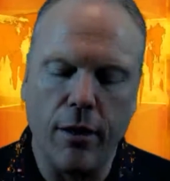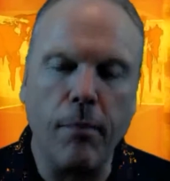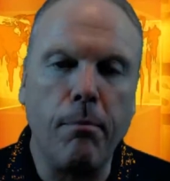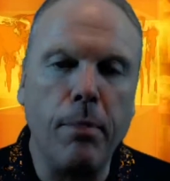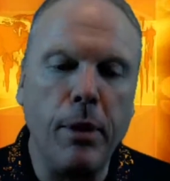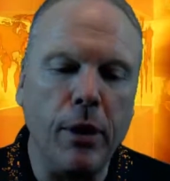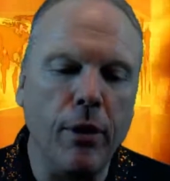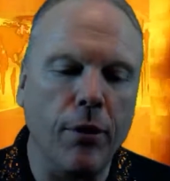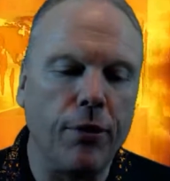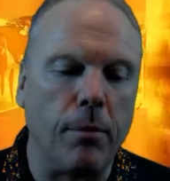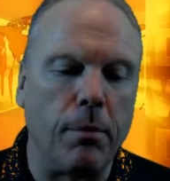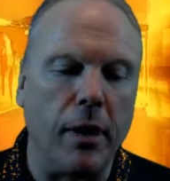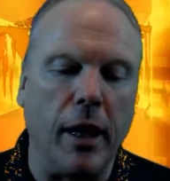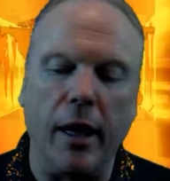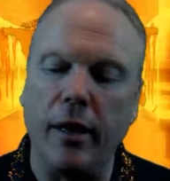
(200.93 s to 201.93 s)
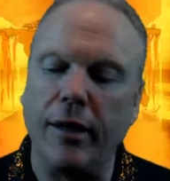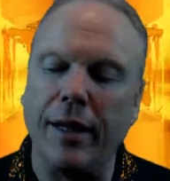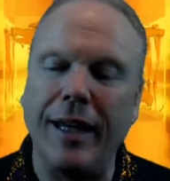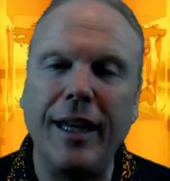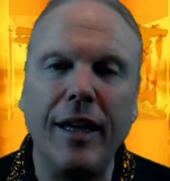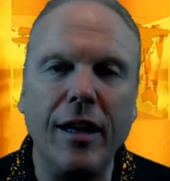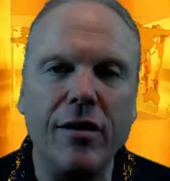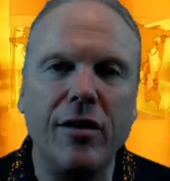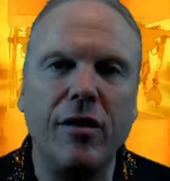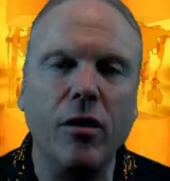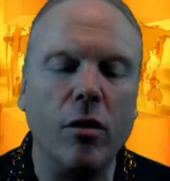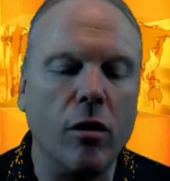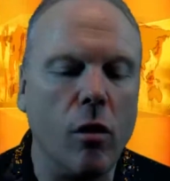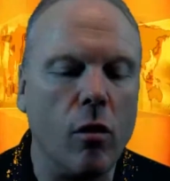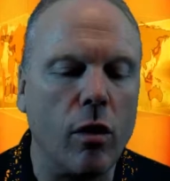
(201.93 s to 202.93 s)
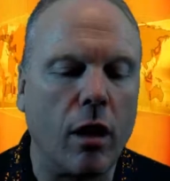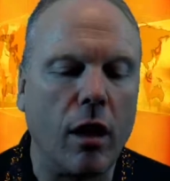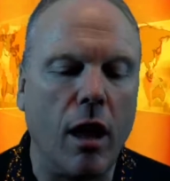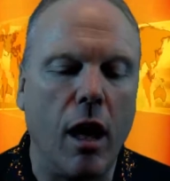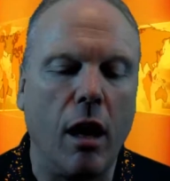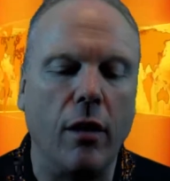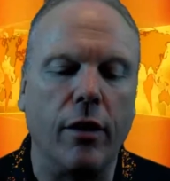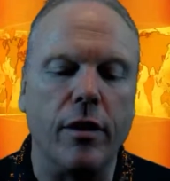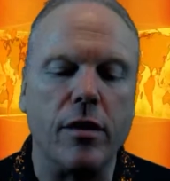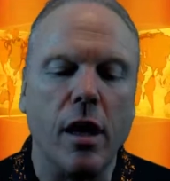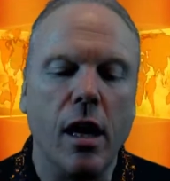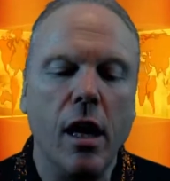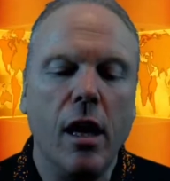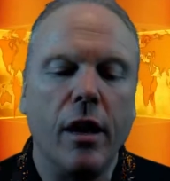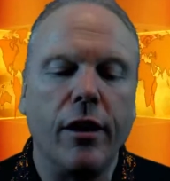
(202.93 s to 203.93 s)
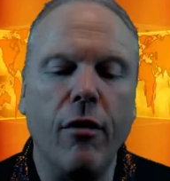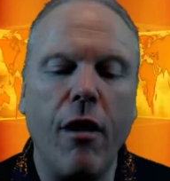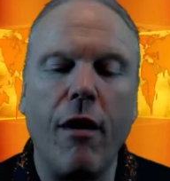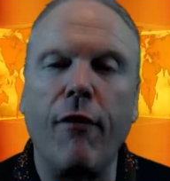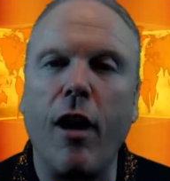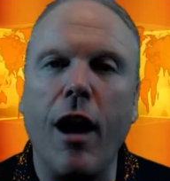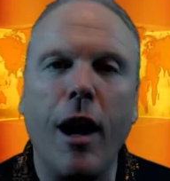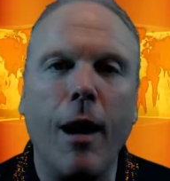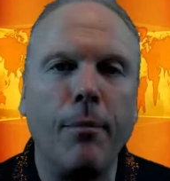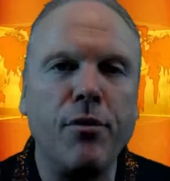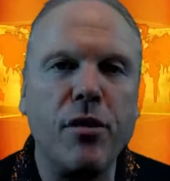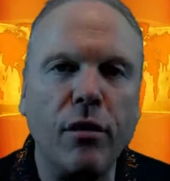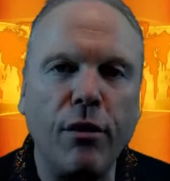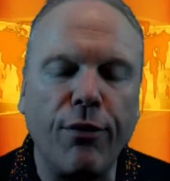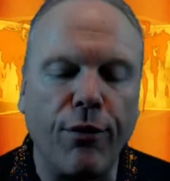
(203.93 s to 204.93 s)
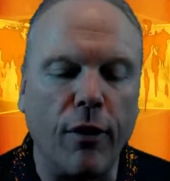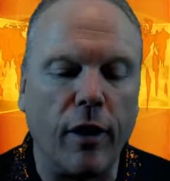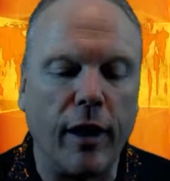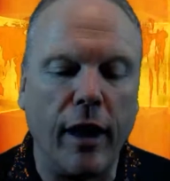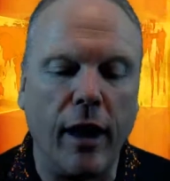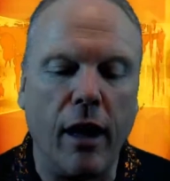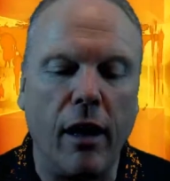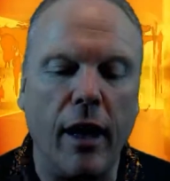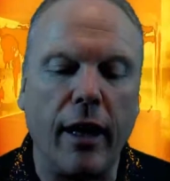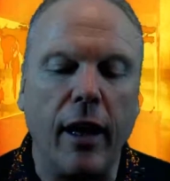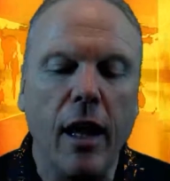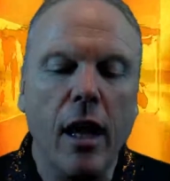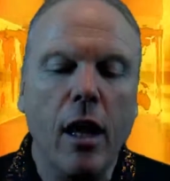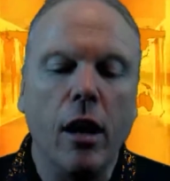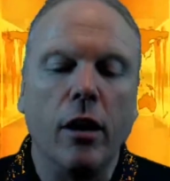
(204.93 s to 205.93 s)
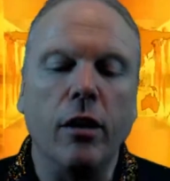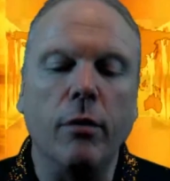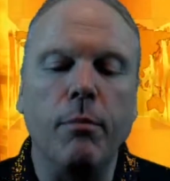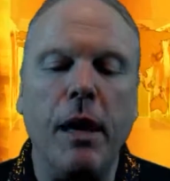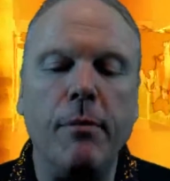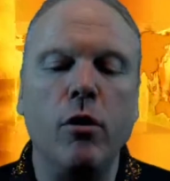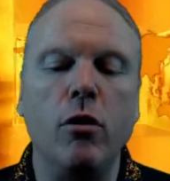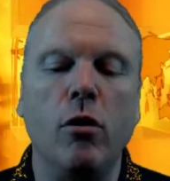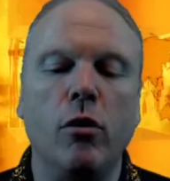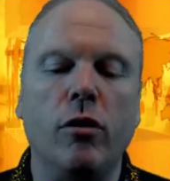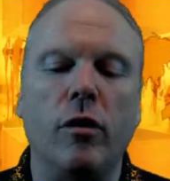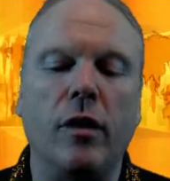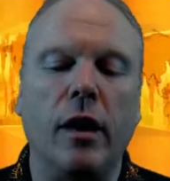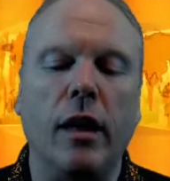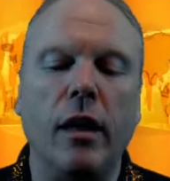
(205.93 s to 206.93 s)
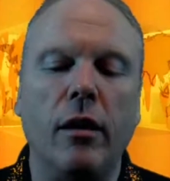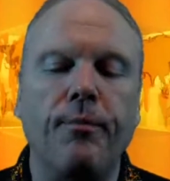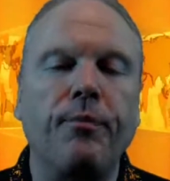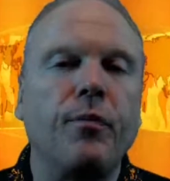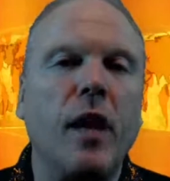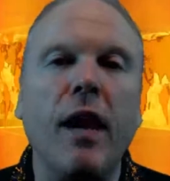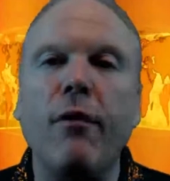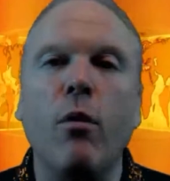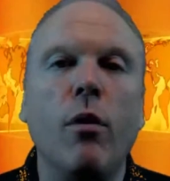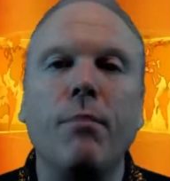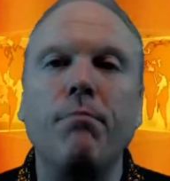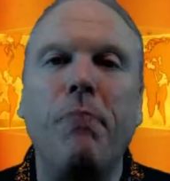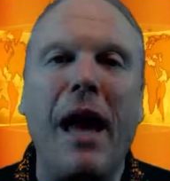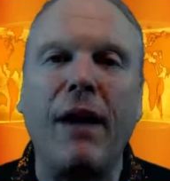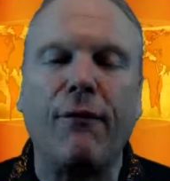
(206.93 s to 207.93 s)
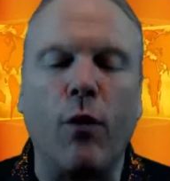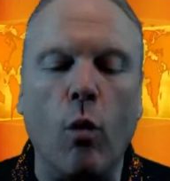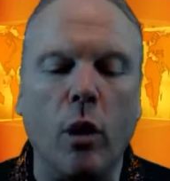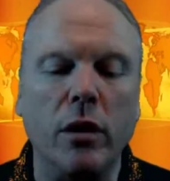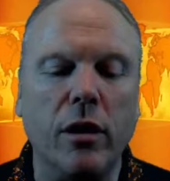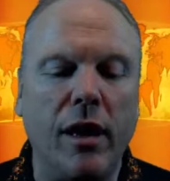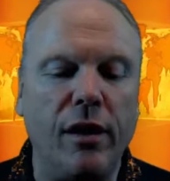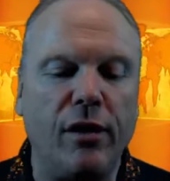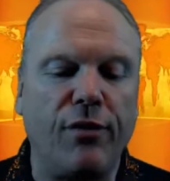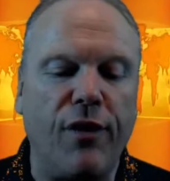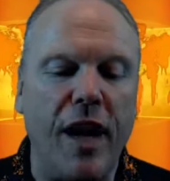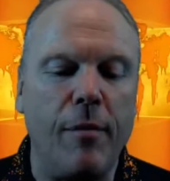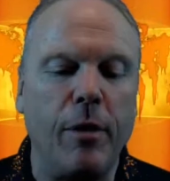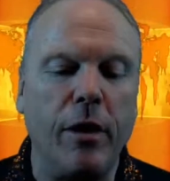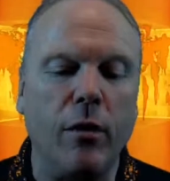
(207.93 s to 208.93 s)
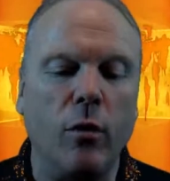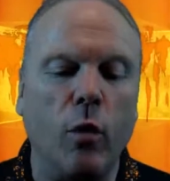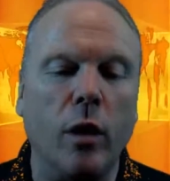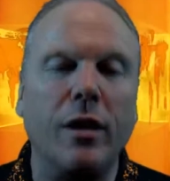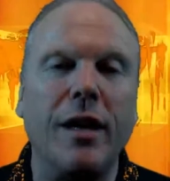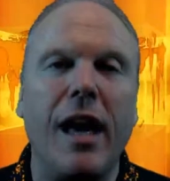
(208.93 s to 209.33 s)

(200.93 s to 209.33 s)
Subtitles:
The bills are paid. The kids still go to college. You have options for care. Heck, maybe you use it to get everyone back for one last family